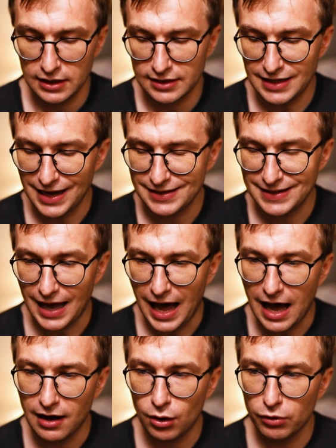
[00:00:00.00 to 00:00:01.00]
that
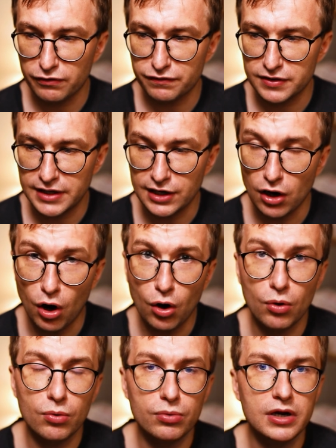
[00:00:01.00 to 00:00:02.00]
have their
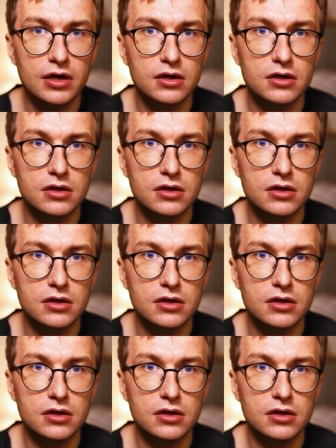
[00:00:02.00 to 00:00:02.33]
own